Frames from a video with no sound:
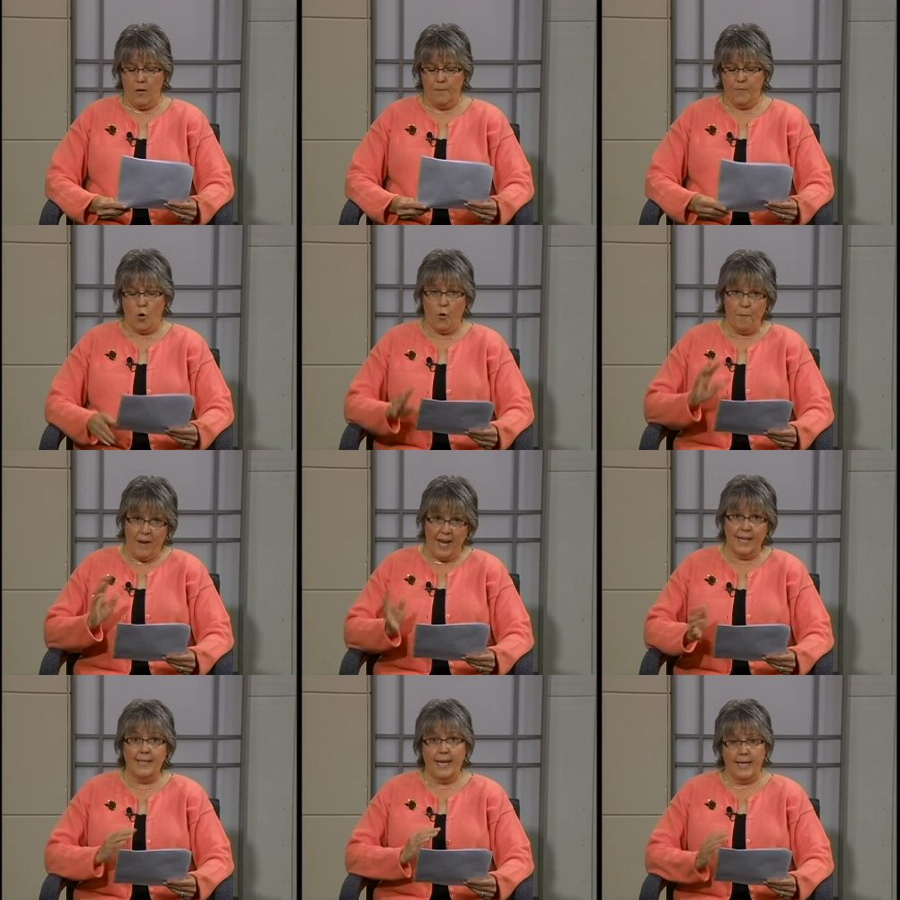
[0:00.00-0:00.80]
or
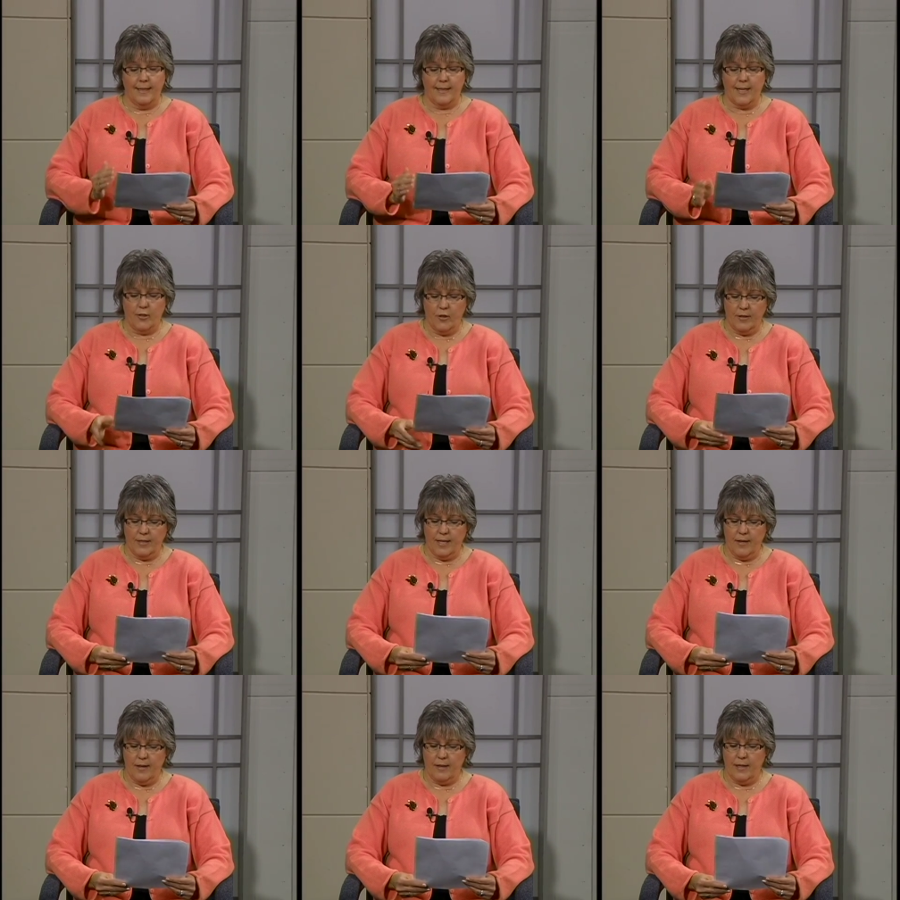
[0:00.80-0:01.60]
mandates, I should
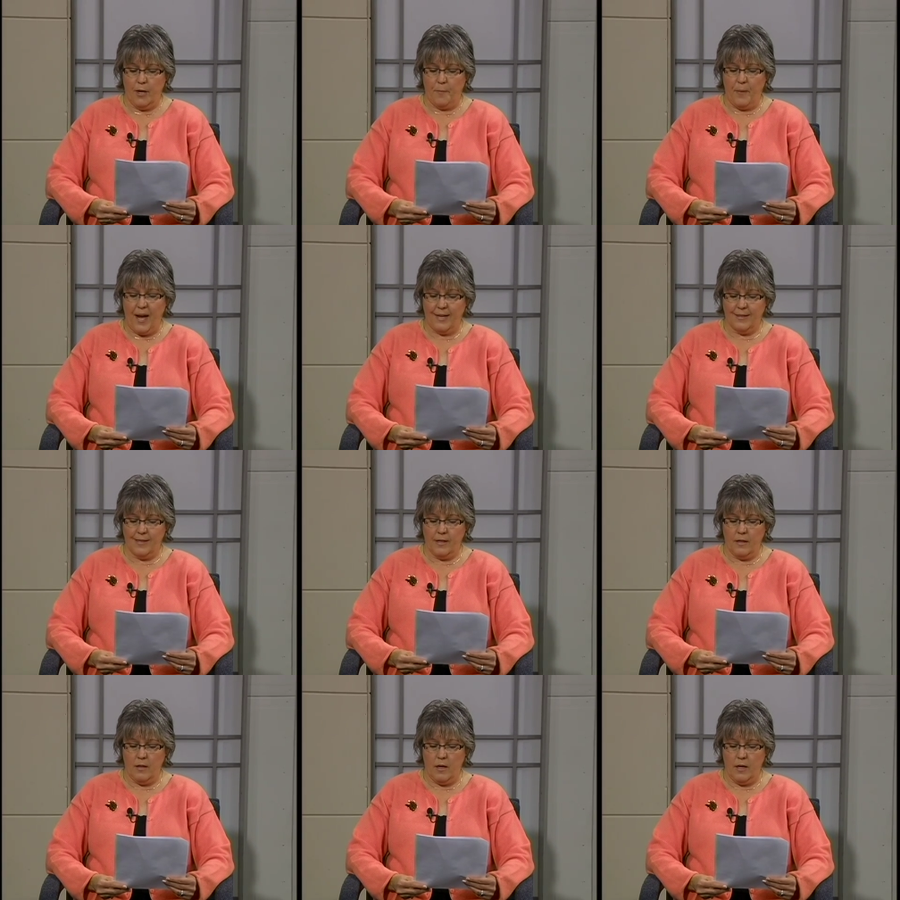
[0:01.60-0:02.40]
say, that they're
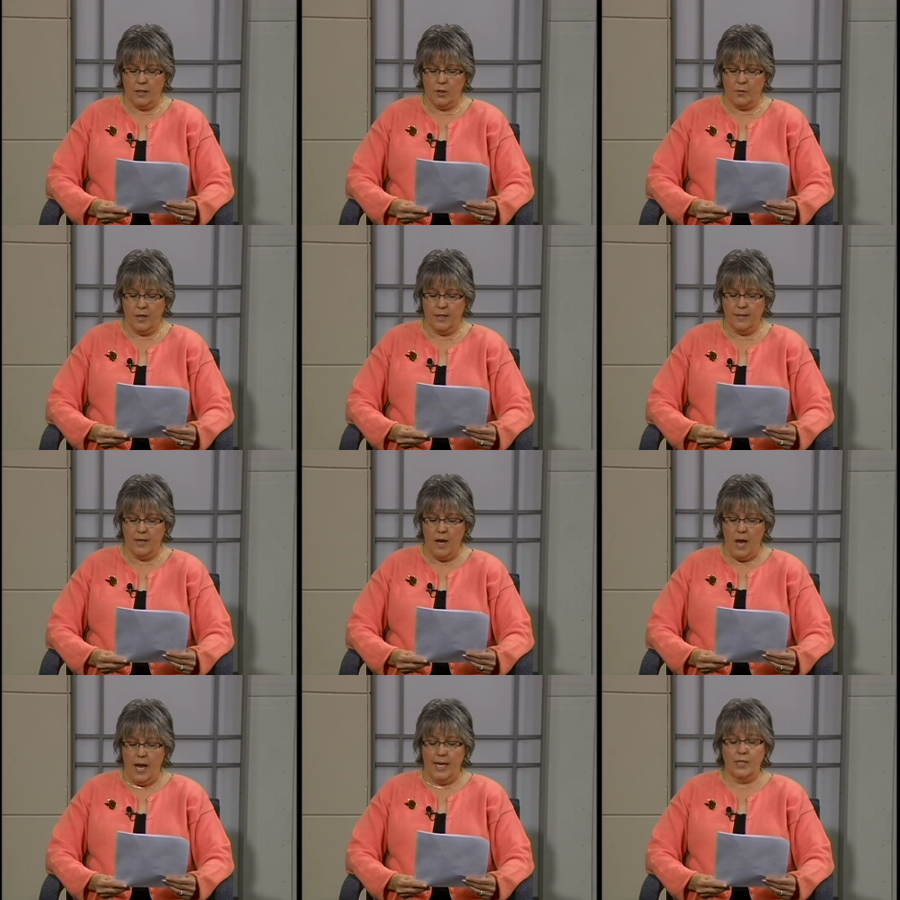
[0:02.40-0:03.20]
passing along to us,
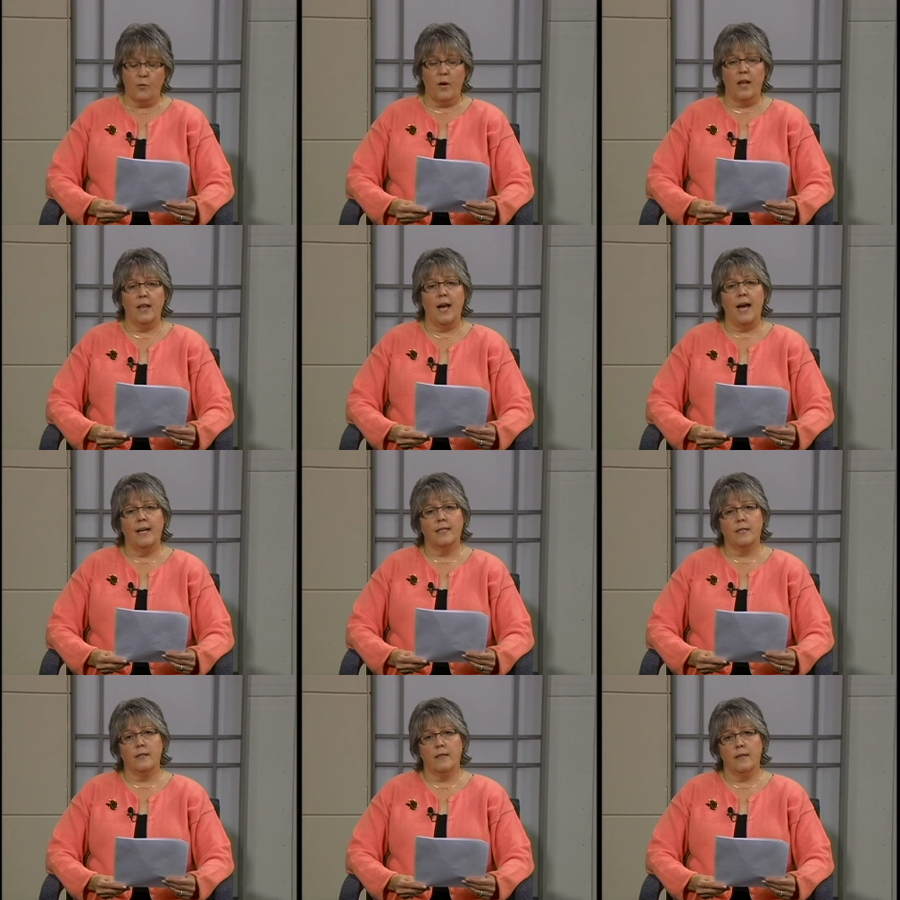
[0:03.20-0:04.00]
as well
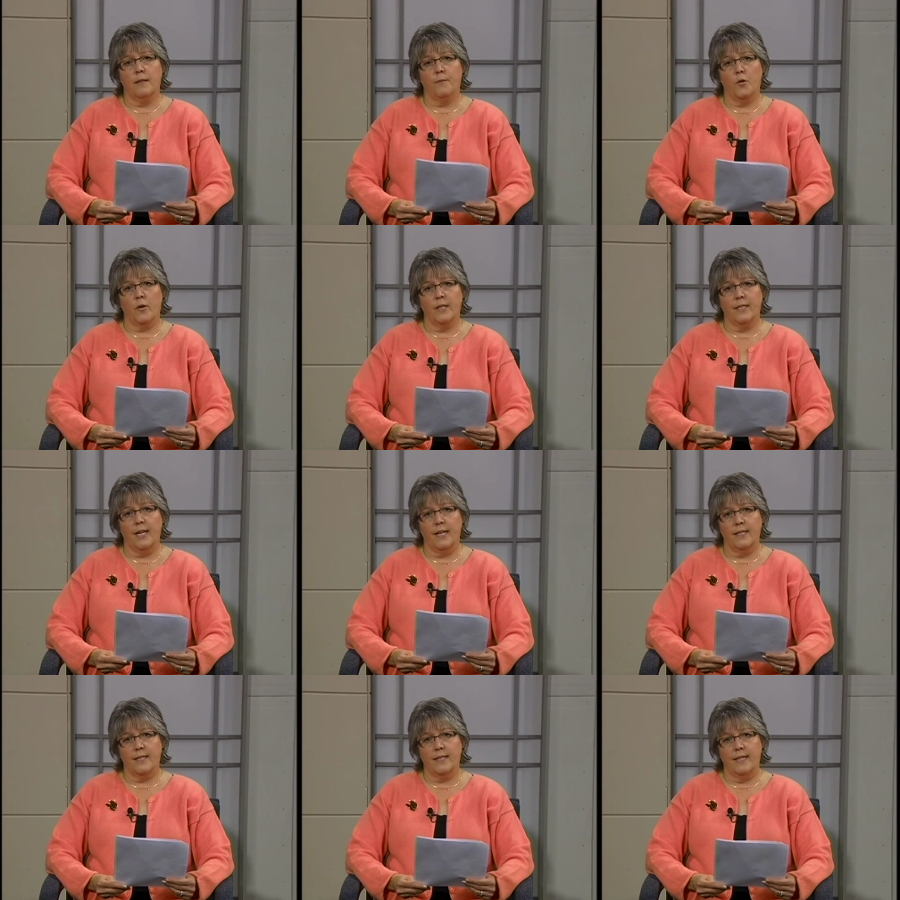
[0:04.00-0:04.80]
as the more
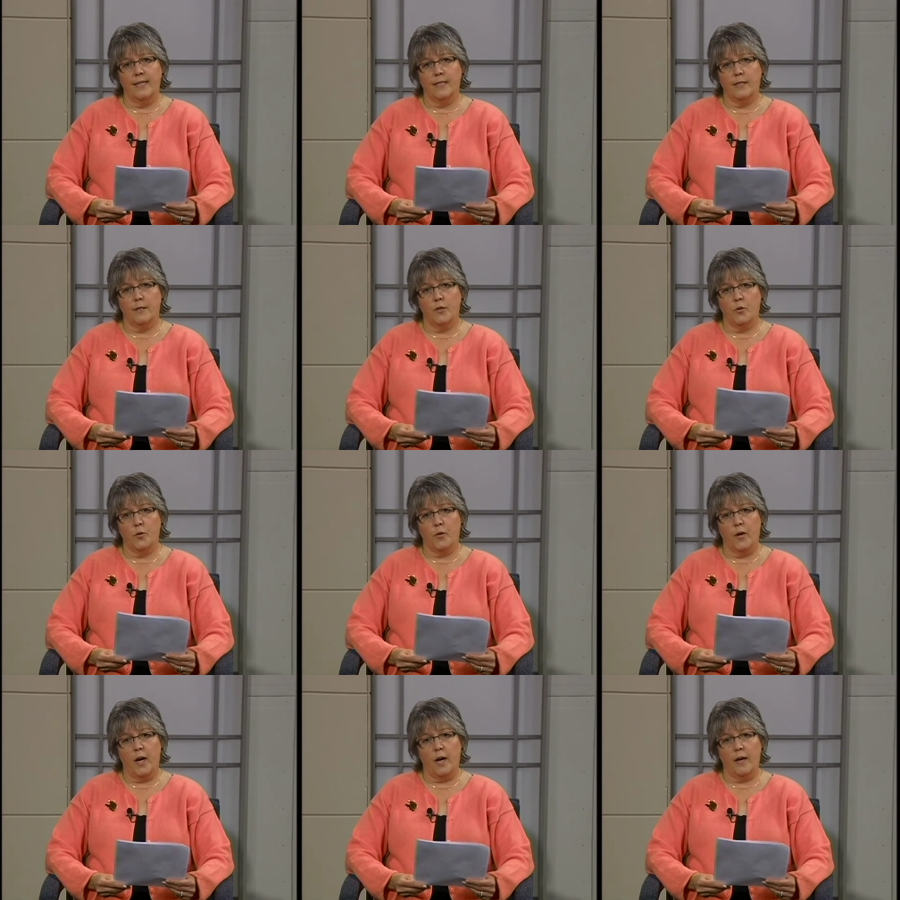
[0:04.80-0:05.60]
intense needs due
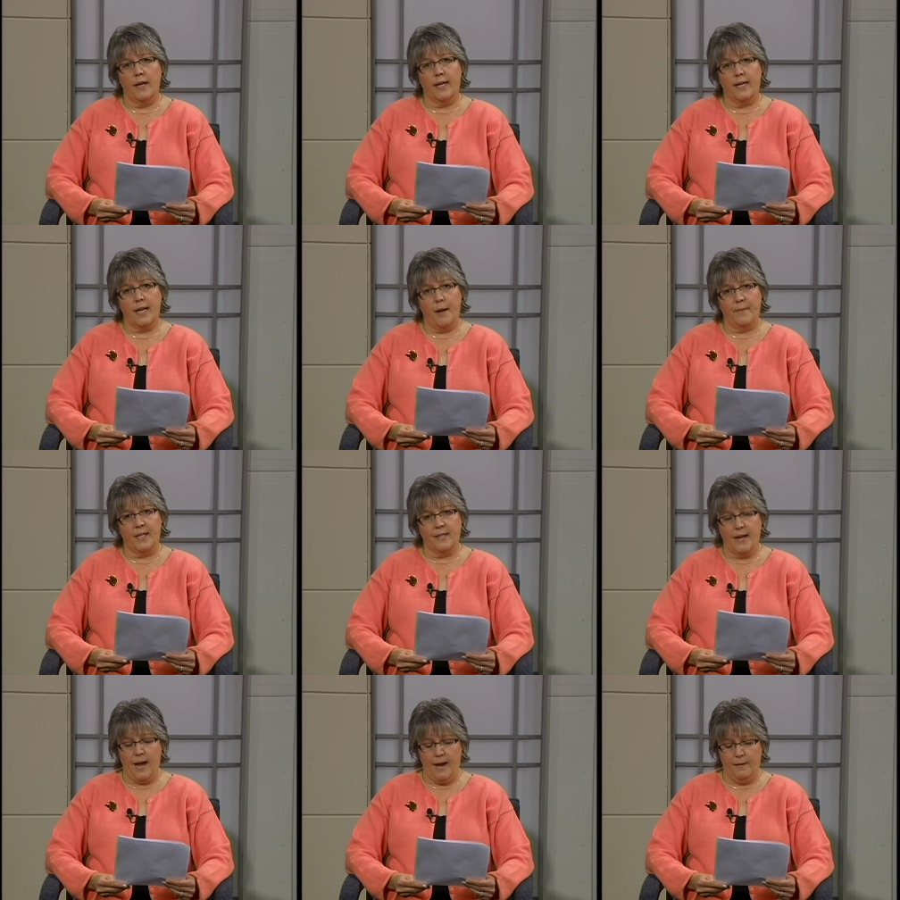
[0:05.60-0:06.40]
to our economic
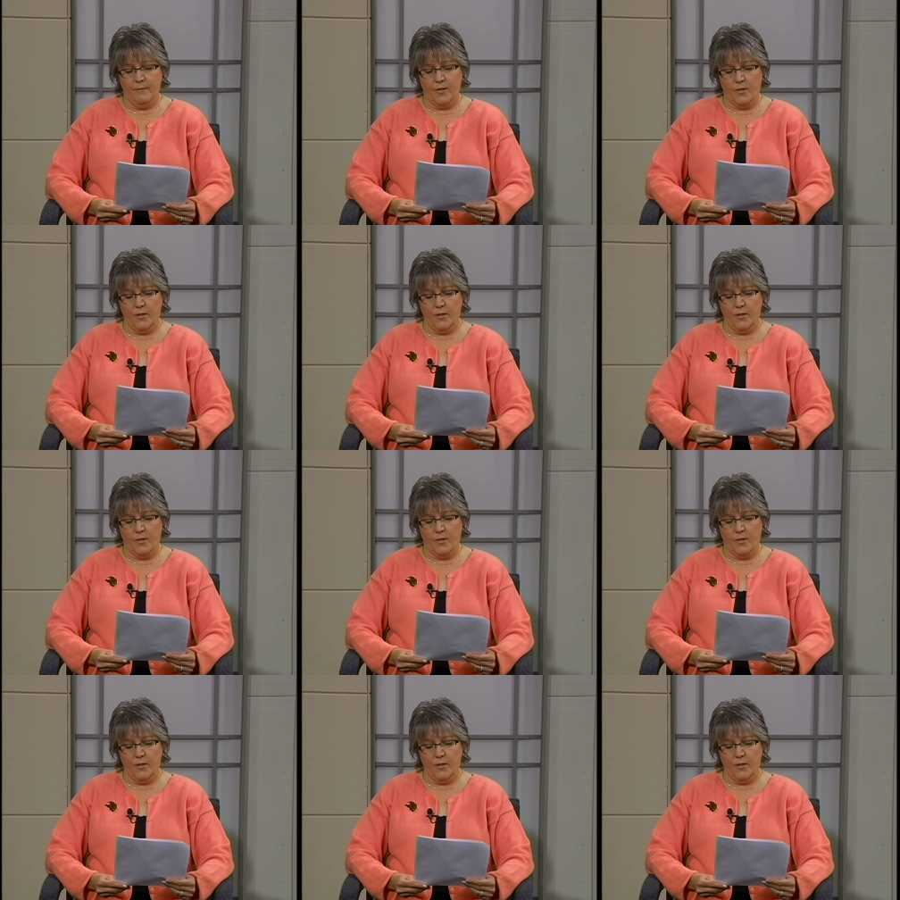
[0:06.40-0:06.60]
times.